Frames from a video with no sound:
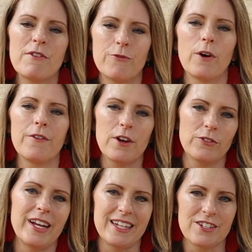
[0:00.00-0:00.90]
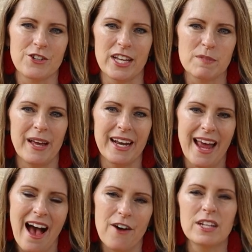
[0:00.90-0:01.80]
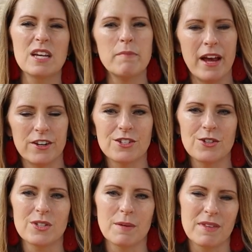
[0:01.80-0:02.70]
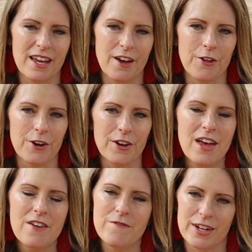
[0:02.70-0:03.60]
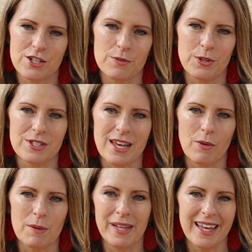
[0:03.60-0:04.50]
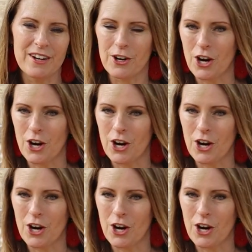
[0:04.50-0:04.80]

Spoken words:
before they're ready to transplant out compared to some of the other vegetables that we plant in our